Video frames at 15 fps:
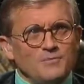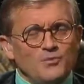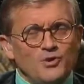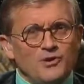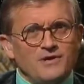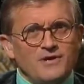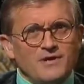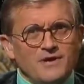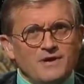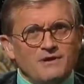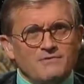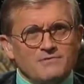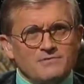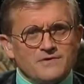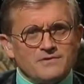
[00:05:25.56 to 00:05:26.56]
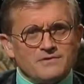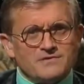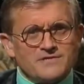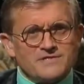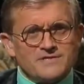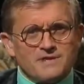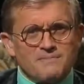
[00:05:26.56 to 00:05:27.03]
pointing out that
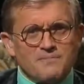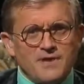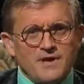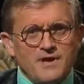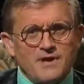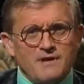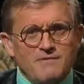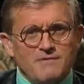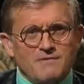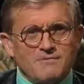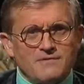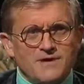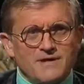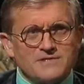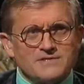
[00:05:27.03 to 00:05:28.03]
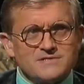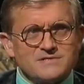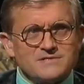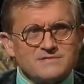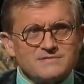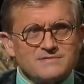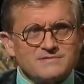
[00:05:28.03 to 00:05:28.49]
somehow
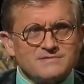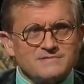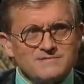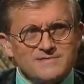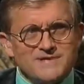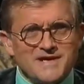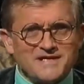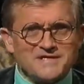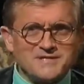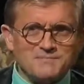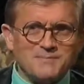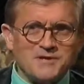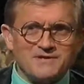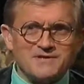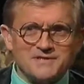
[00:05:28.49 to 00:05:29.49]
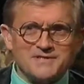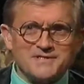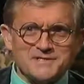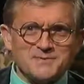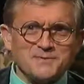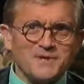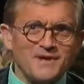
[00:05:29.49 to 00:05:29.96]
that's the
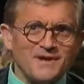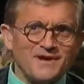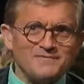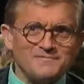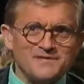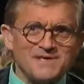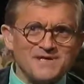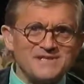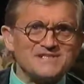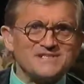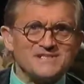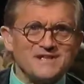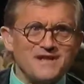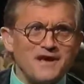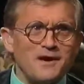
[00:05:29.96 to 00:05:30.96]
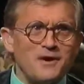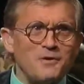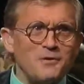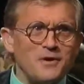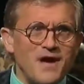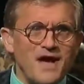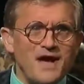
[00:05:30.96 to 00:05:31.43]
experience we're having is
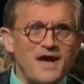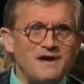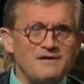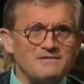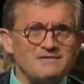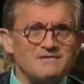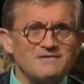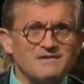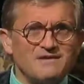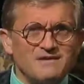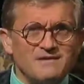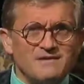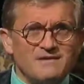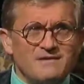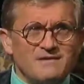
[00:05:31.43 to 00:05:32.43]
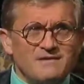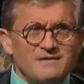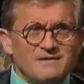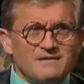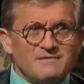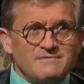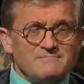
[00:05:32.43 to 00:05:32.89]
now, and
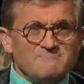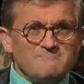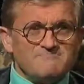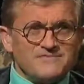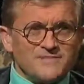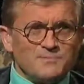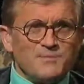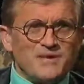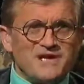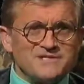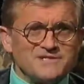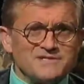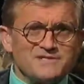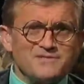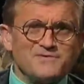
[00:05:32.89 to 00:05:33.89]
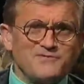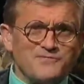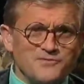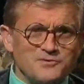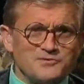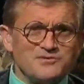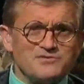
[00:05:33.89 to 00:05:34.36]
the past and the
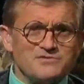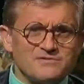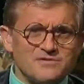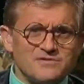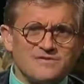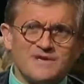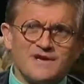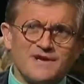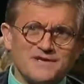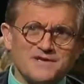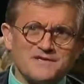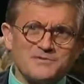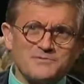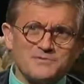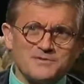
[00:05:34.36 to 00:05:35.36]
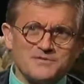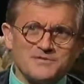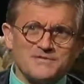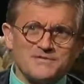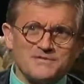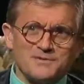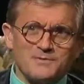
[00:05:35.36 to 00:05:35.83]
future are tied in with
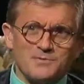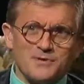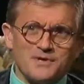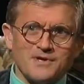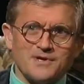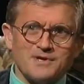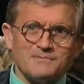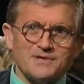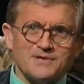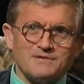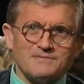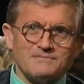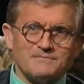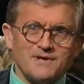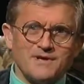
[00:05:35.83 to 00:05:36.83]
it in a way. I mean,